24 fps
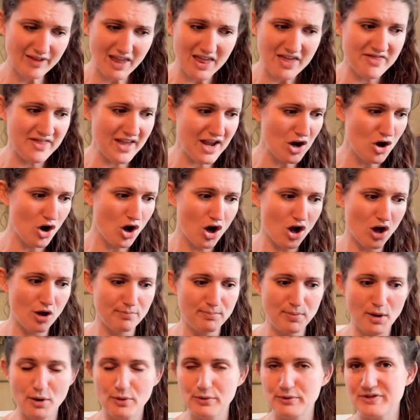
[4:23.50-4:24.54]
They all
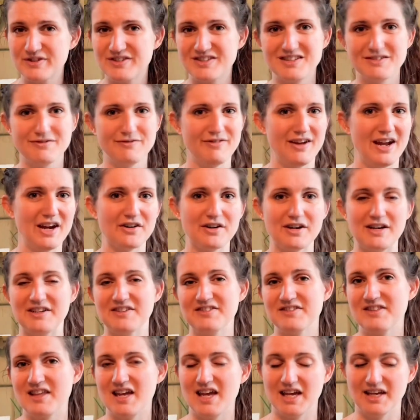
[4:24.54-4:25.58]
post various
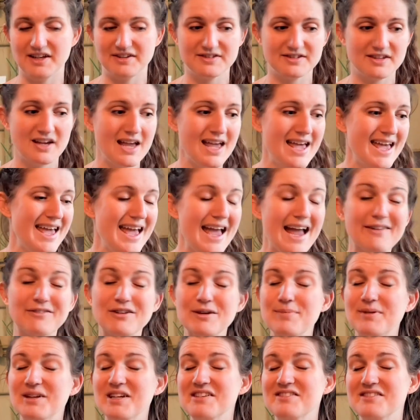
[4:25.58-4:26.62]
things.
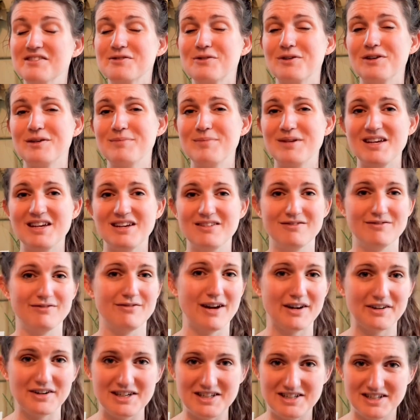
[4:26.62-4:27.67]
Everybody's is going to be
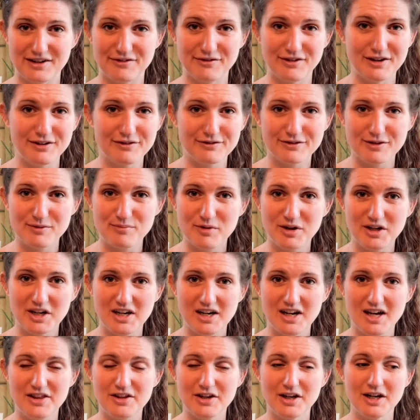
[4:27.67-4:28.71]
very different from one
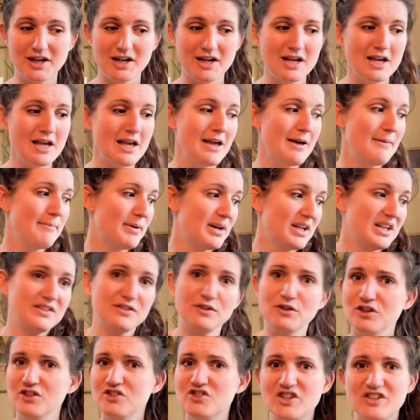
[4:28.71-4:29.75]
another, but it's
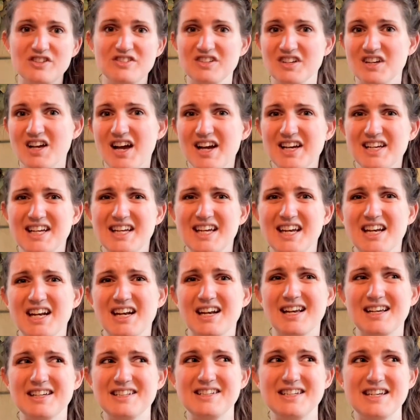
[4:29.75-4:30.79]
good just to kind of get an
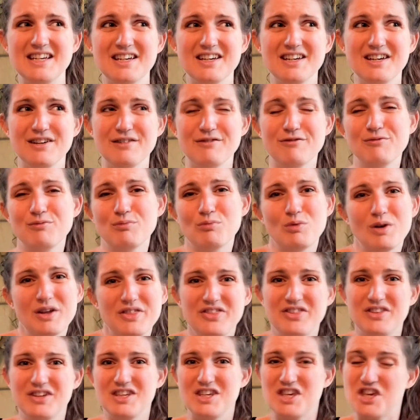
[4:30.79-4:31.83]
idea of
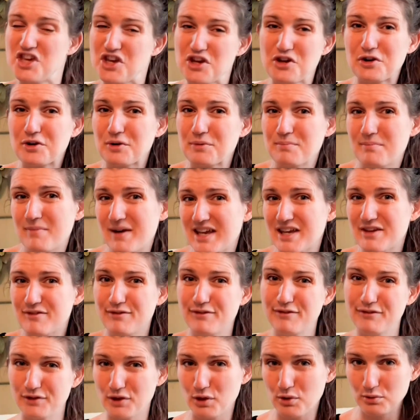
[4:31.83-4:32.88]
what the year might
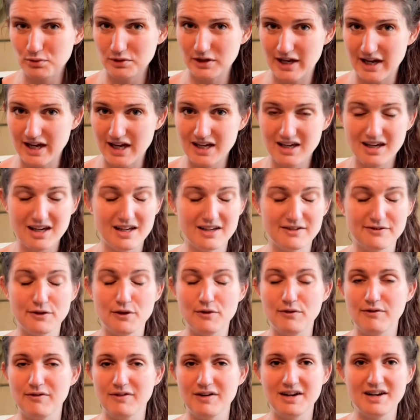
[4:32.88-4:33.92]
flow like if
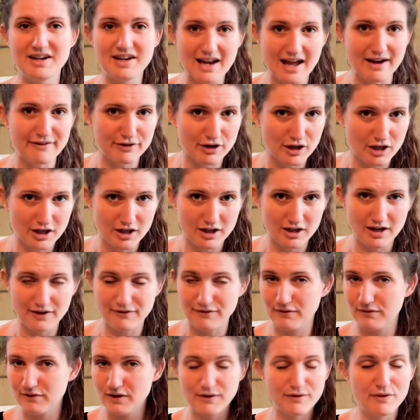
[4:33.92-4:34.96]
you've never, if,
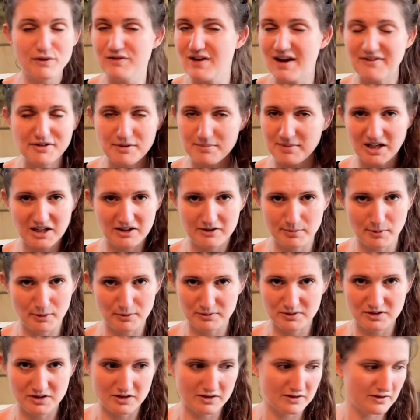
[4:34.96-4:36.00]
if you've never been
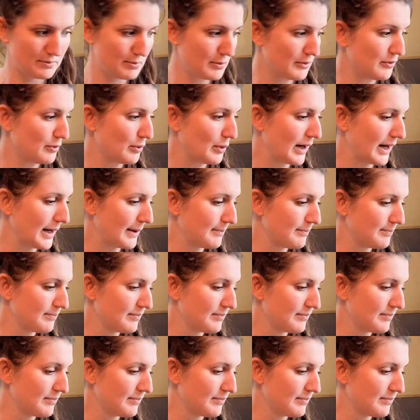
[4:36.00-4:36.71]
exposed to this before.